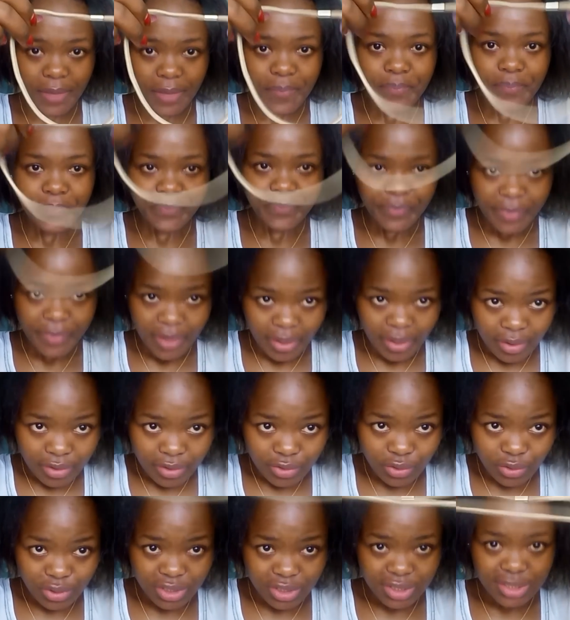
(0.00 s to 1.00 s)
Yeah,
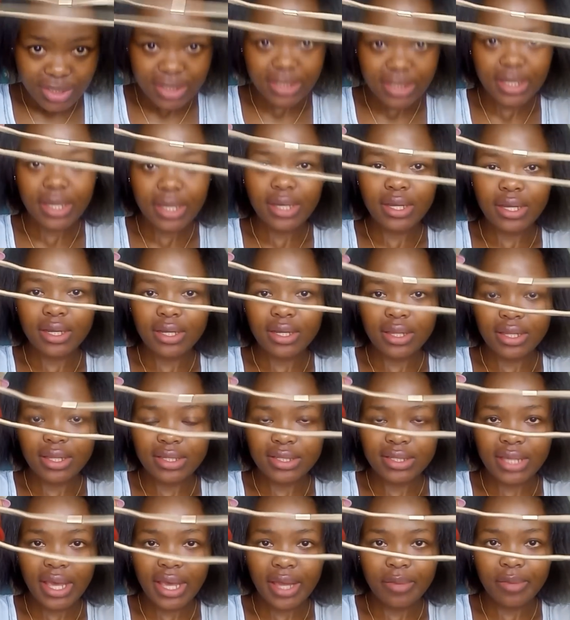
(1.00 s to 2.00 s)
so you just take
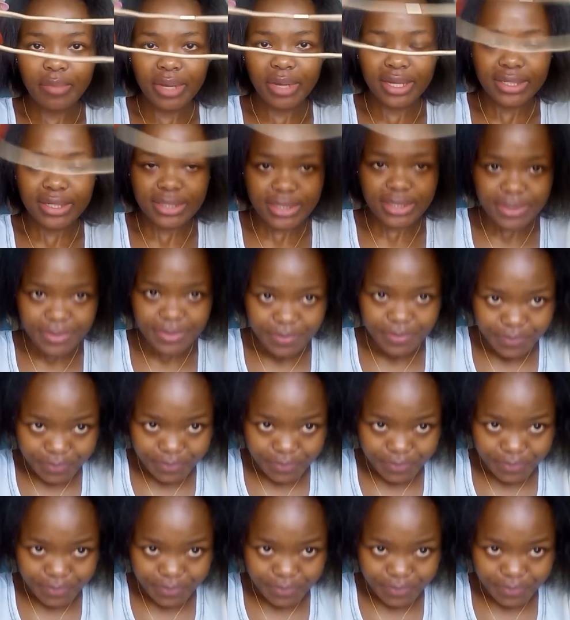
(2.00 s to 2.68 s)
this headband